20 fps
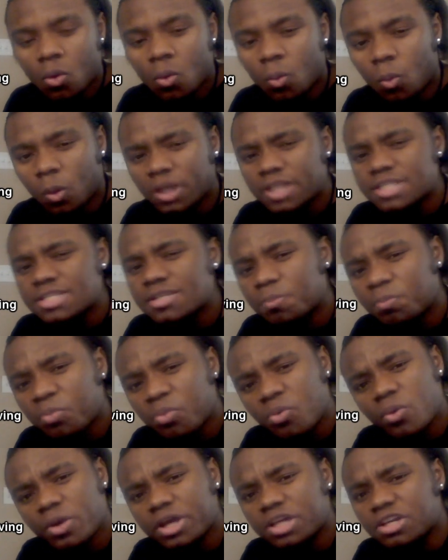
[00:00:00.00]
What is the
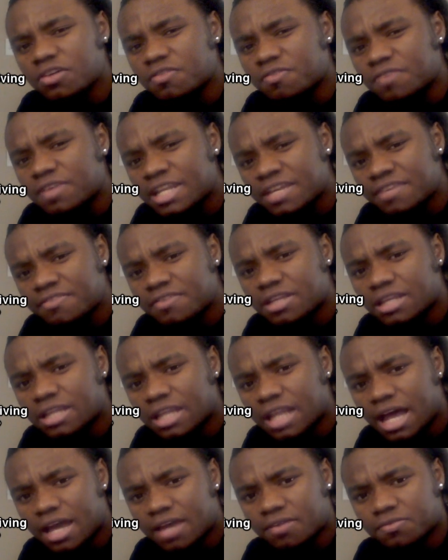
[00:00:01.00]
point of living
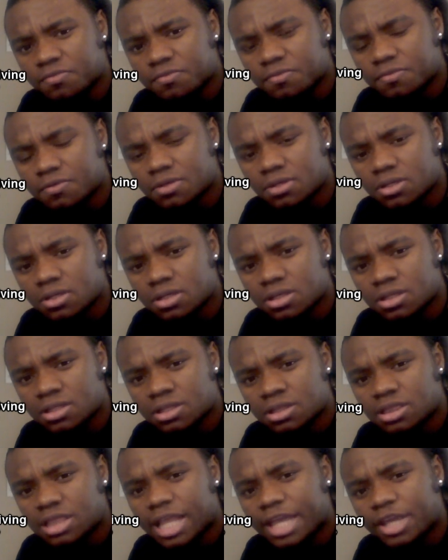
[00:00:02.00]
life
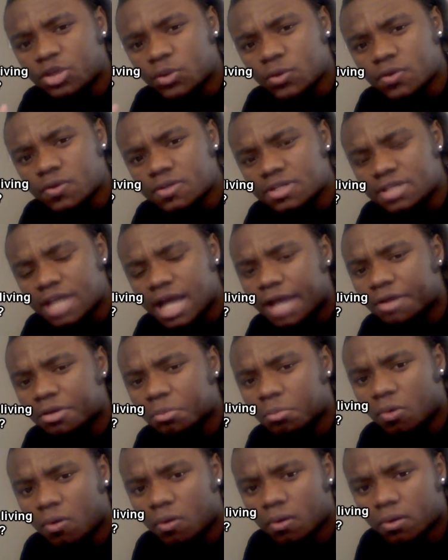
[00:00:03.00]
like you could die
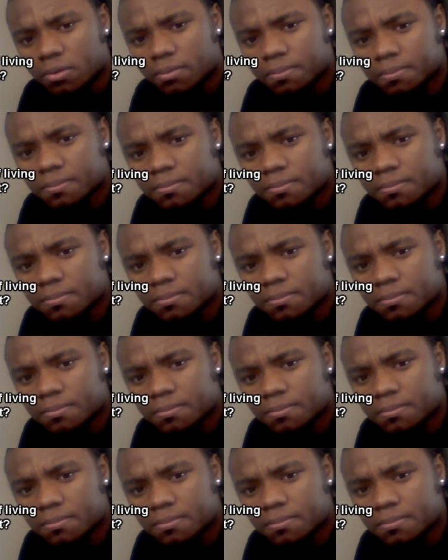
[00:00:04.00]
tomorrow?